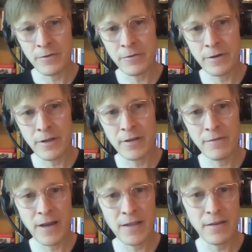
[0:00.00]
who is
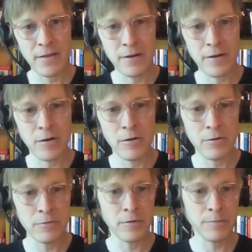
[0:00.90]
investing their
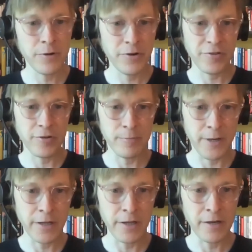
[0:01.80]
own personal
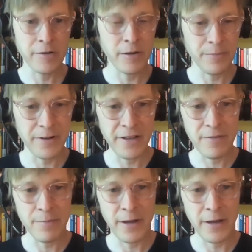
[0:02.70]
money into companies,
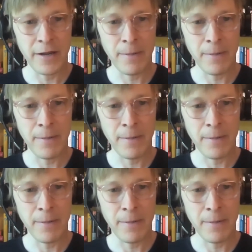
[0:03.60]
but